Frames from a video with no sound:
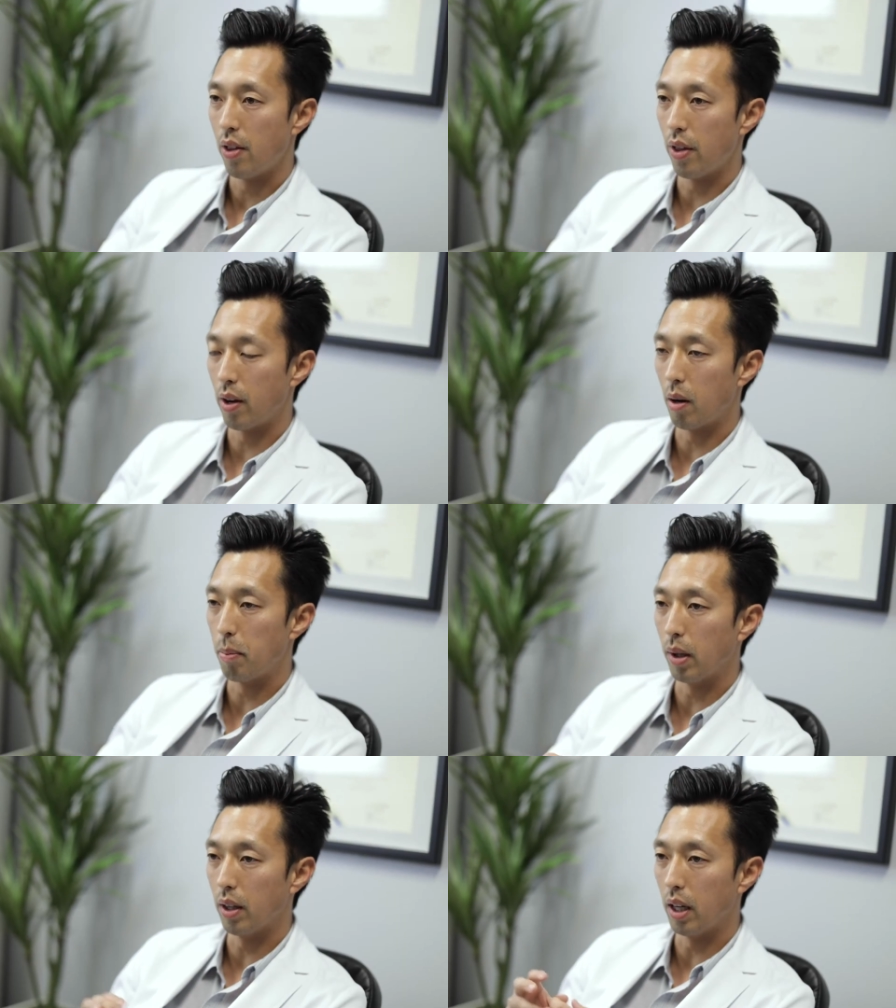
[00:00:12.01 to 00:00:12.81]
their
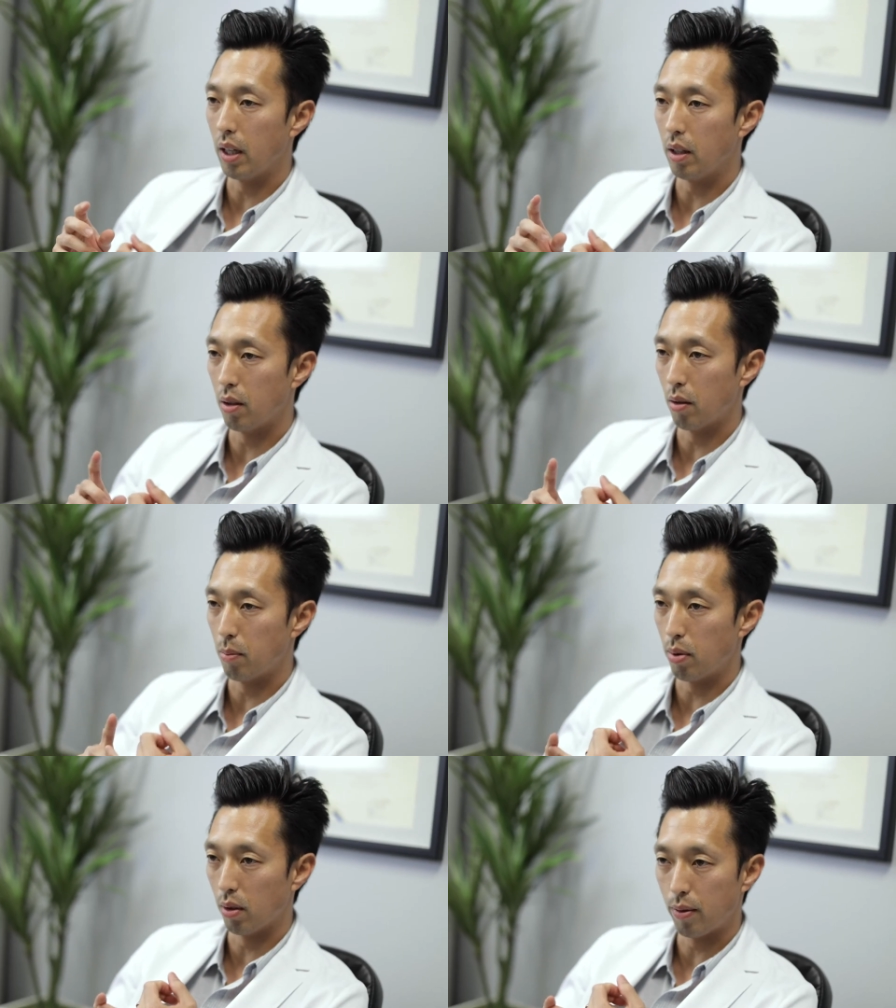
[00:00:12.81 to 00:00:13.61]
ability to
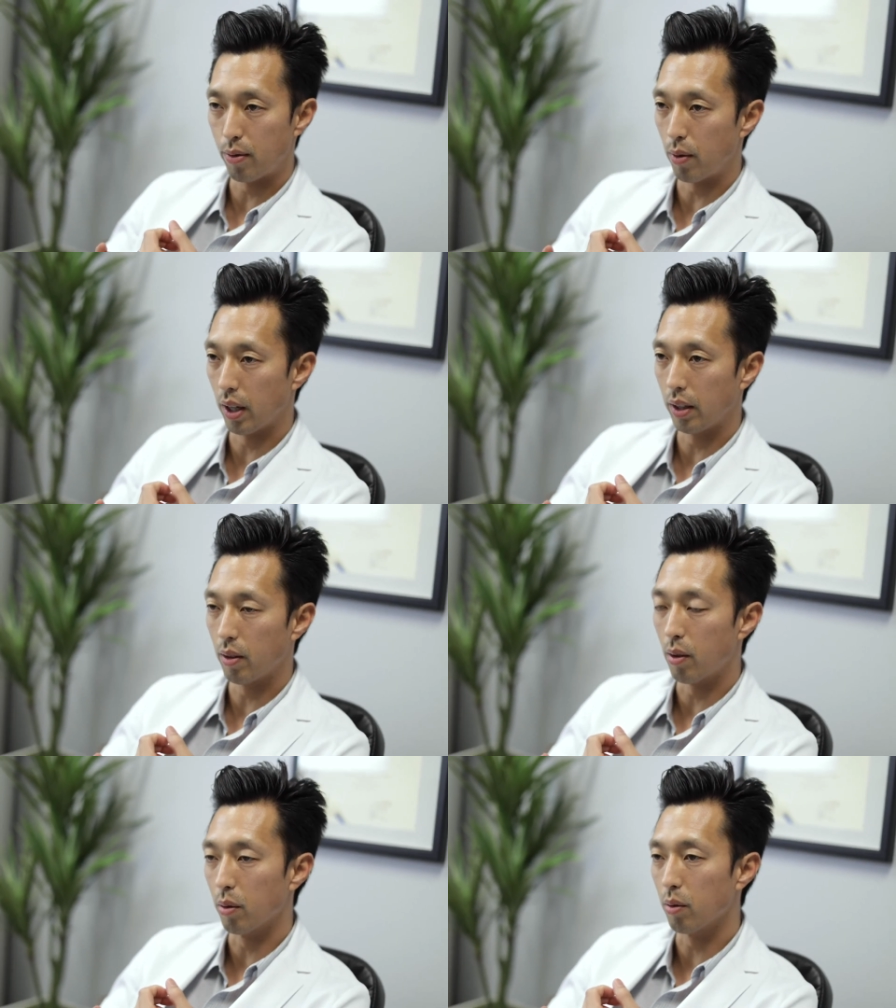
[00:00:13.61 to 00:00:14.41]
proliferate
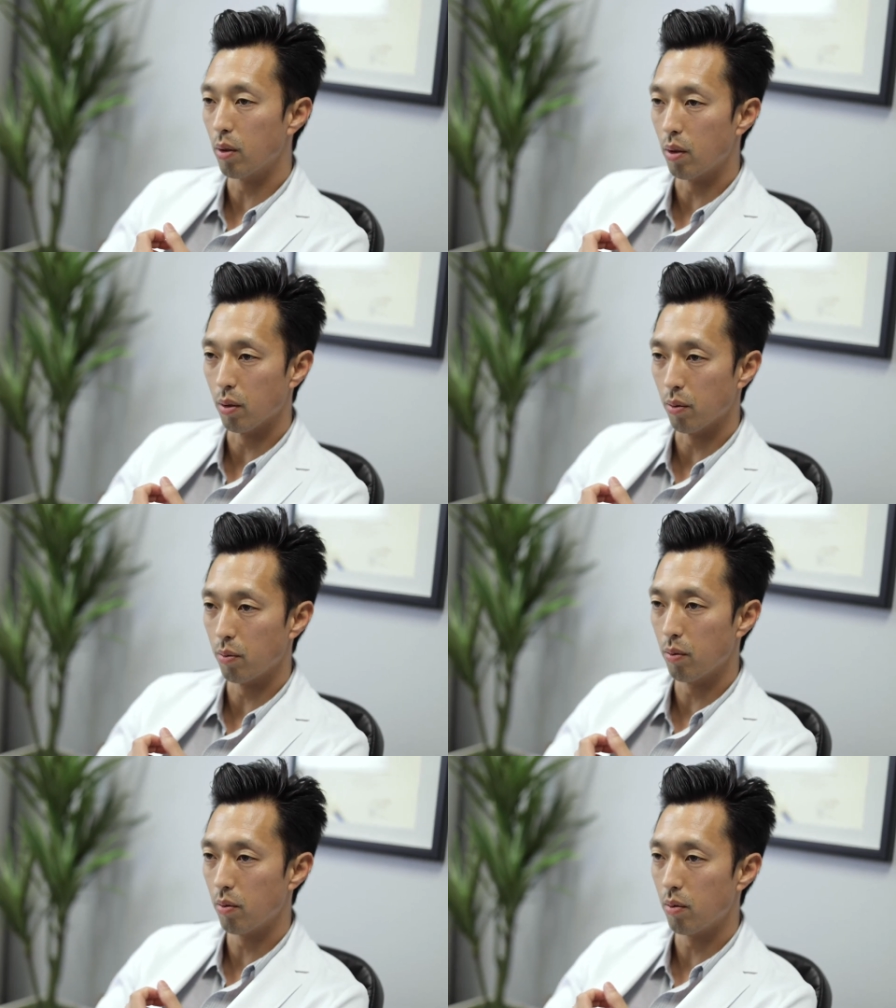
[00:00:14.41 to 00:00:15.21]
or, or,
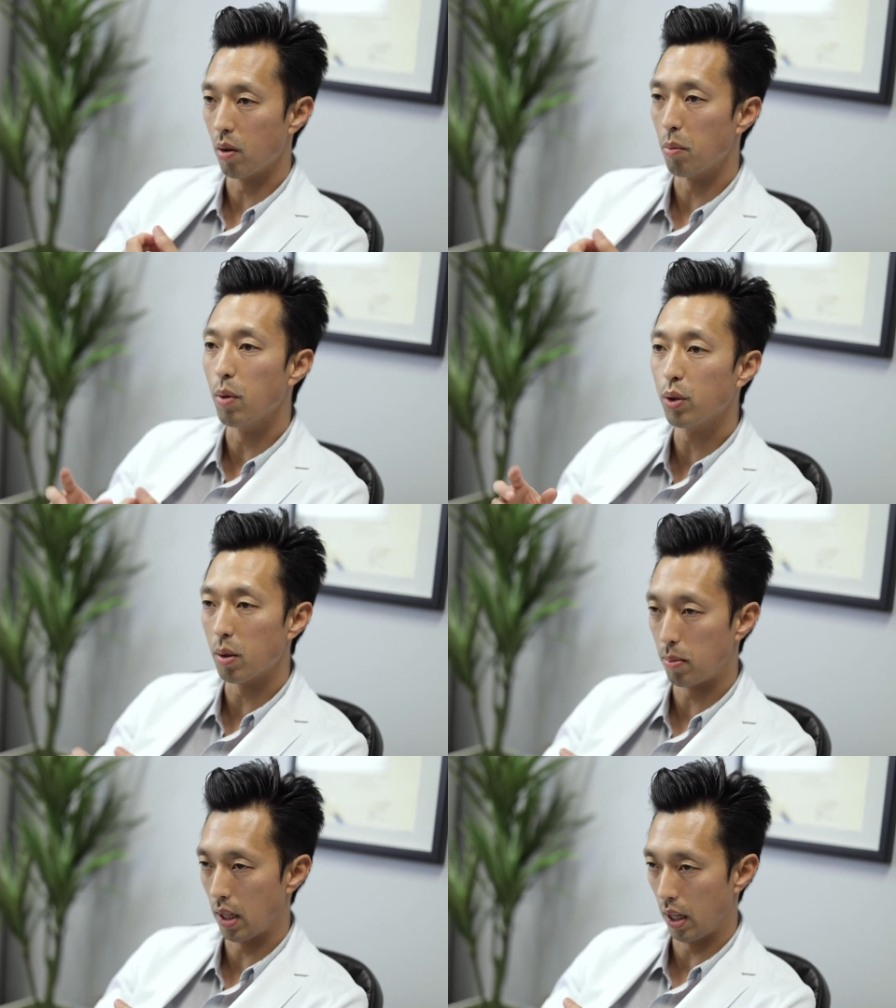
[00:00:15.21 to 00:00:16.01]
or
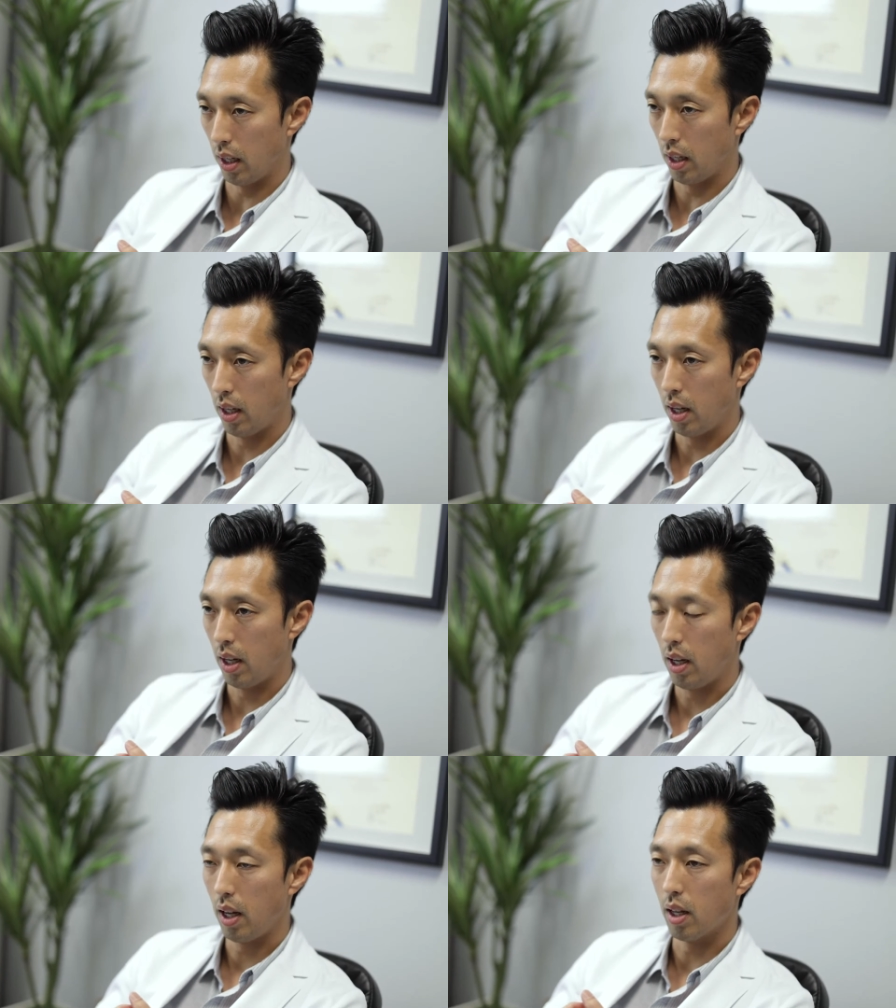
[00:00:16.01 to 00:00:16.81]
multiply,
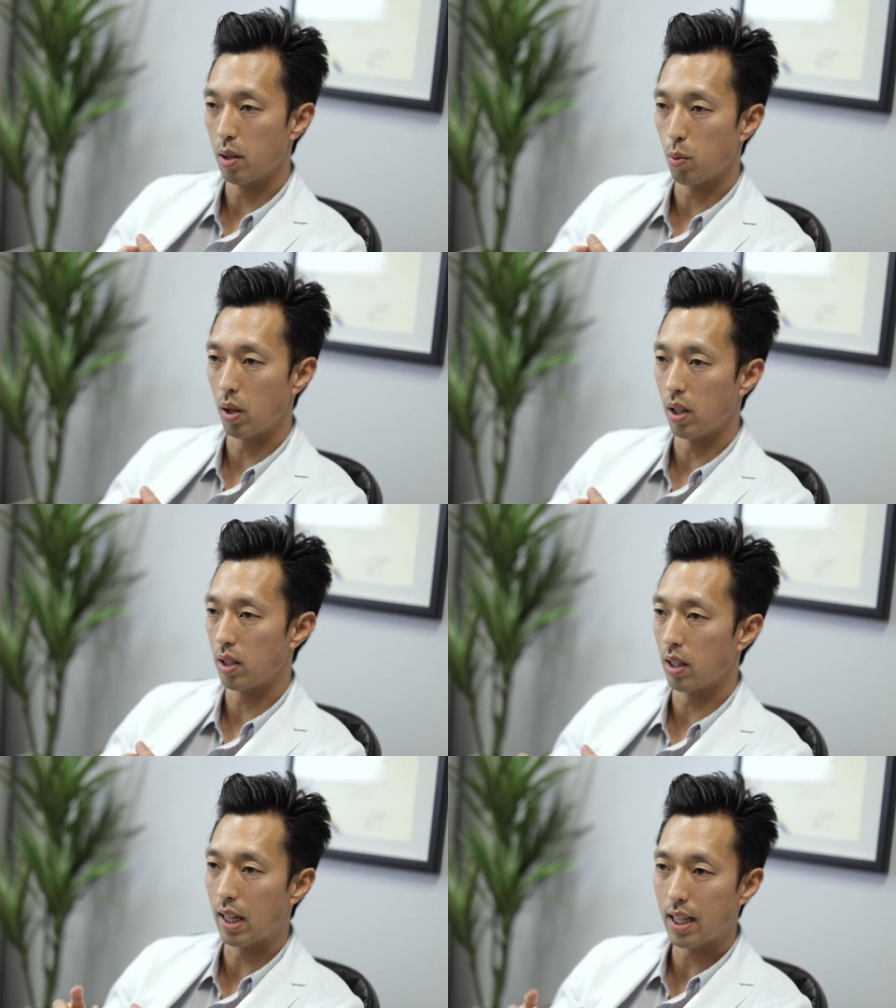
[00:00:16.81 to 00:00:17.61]
as well
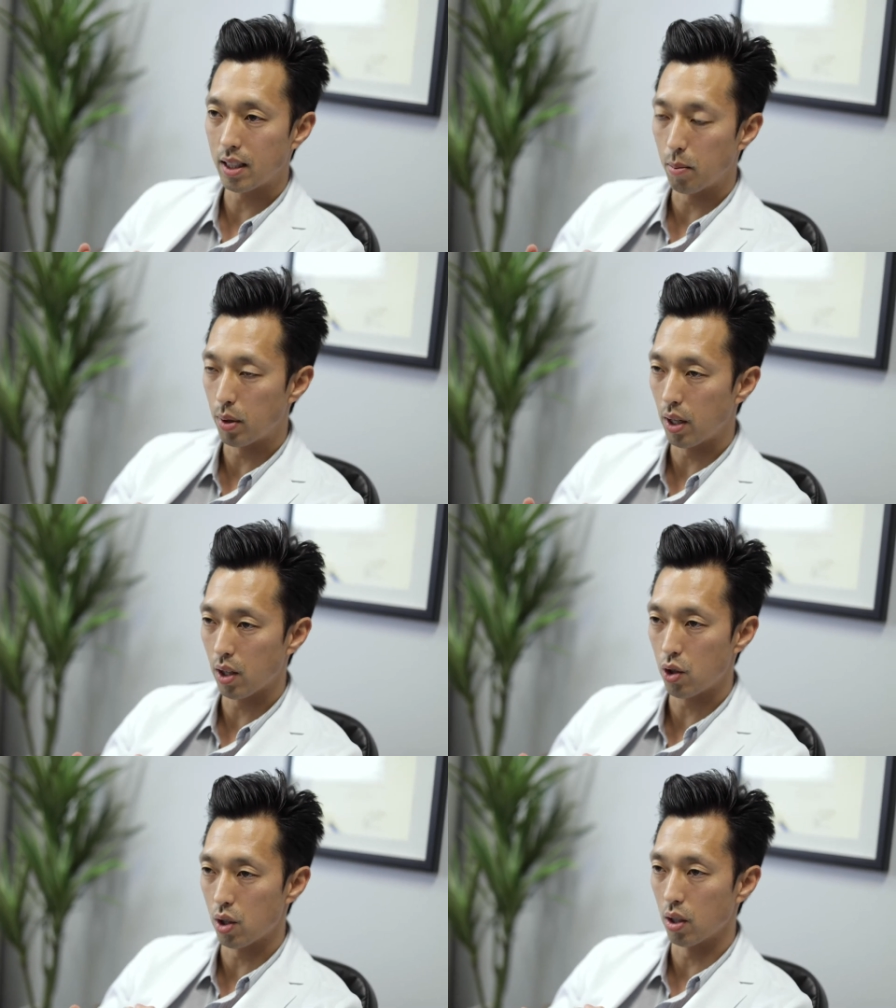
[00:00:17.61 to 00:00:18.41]
as elastin
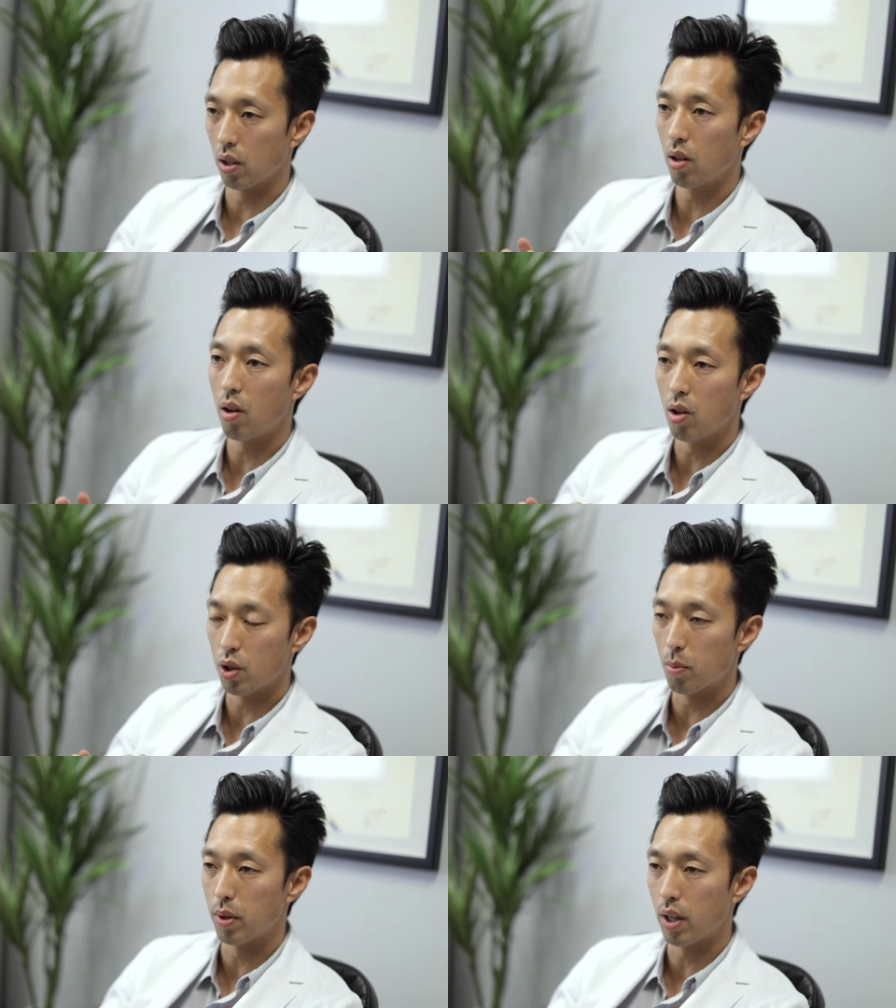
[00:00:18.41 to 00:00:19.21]
production,
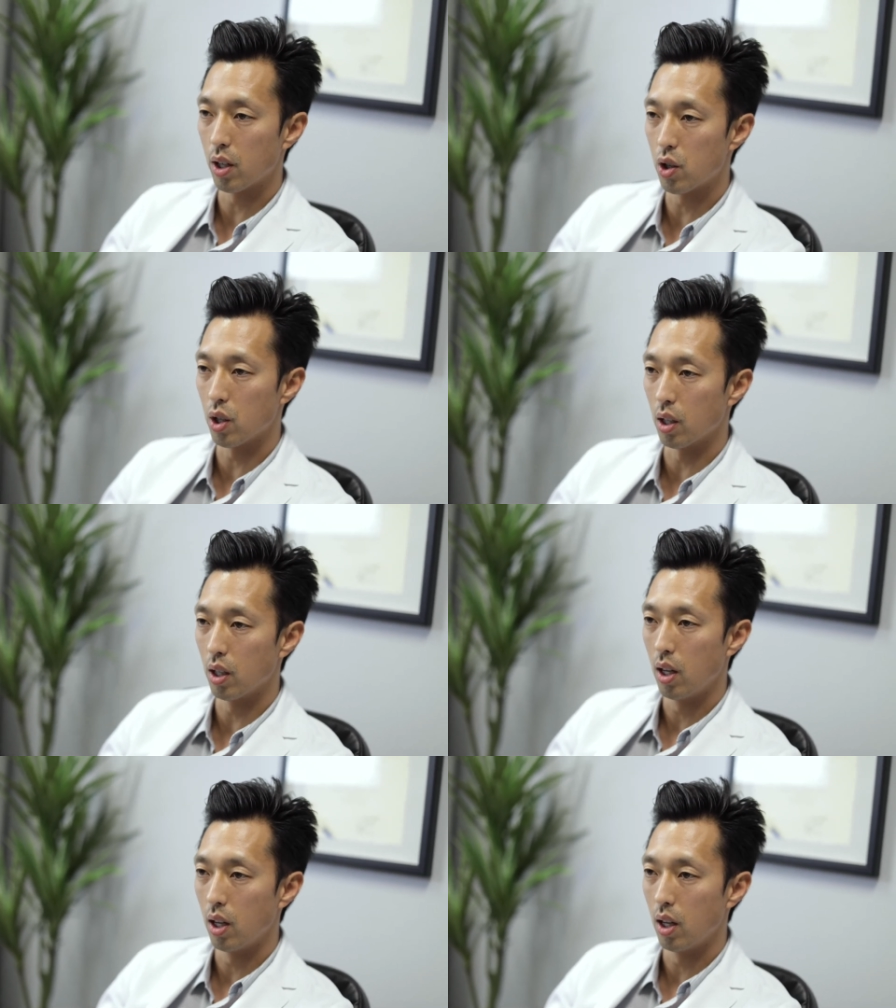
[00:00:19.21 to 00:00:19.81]
collagen production.